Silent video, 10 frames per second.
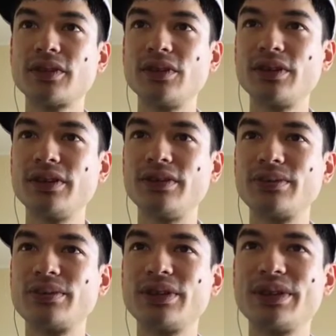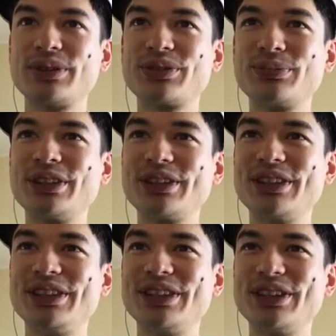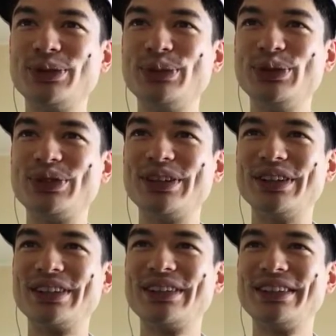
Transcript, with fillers: Alright, well that was some lucky uh, boots there.